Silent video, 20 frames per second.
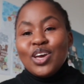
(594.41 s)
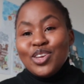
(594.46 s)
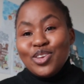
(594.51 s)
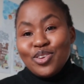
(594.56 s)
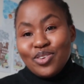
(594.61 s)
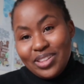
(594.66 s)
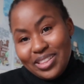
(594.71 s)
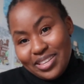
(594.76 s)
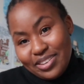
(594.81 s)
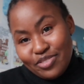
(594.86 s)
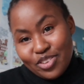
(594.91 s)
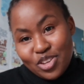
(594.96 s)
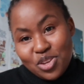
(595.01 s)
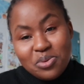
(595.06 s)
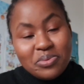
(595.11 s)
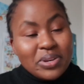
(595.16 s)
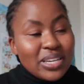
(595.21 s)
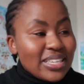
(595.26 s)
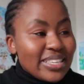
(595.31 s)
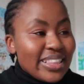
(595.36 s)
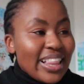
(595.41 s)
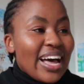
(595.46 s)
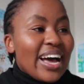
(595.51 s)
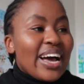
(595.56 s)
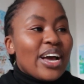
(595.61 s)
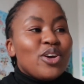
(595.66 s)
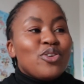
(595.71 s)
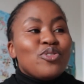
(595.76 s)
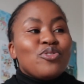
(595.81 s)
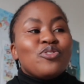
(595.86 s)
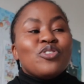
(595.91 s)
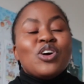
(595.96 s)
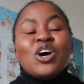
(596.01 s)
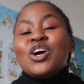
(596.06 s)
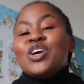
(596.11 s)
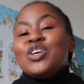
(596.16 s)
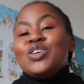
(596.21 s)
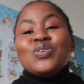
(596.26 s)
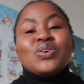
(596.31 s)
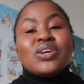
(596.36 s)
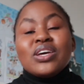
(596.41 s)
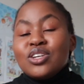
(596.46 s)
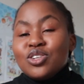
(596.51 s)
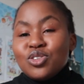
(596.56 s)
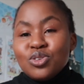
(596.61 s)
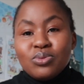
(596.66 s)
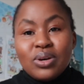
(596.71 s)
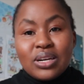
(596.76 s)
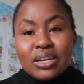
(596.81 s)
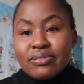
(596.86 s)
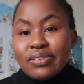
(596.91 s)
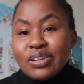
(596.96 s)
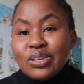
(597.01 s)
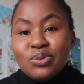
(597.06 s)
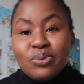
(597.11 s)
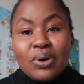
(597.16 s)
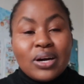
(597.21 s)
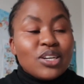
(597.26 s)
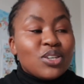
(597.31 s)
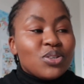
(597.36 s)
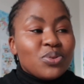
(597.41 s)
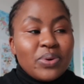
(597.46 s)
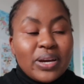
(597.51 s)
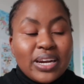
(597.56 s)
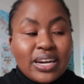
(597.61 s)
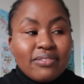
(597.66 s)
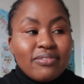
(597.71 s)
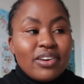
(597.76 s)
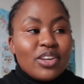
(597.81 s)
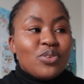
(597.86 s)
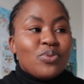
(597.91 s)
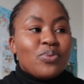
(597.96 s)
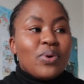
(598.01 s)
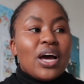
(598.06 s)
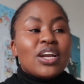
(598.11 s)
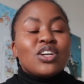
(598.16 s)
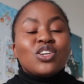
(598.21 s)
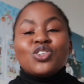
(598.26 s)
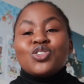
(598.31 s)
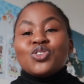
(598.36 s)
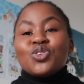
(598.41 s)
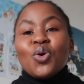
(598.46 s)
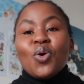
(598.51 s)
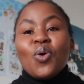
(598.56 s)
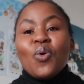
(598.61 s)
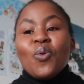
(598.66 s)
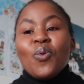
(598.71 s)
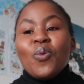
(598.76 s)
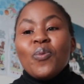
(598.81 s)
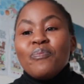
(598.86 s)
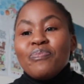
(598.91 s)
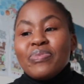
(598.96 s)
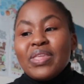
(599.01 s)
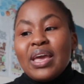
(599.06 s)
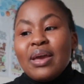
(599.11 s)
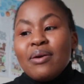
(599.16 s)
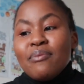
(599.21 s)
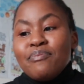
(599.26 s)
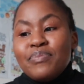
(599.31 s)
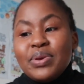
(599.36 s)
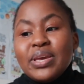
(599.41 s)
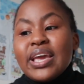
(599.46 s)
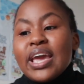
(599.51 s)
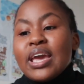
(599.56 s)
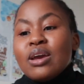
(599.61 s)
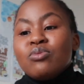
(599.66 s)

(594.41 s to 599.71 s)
you're living your best life, you can do whatever you want whenever you want. So being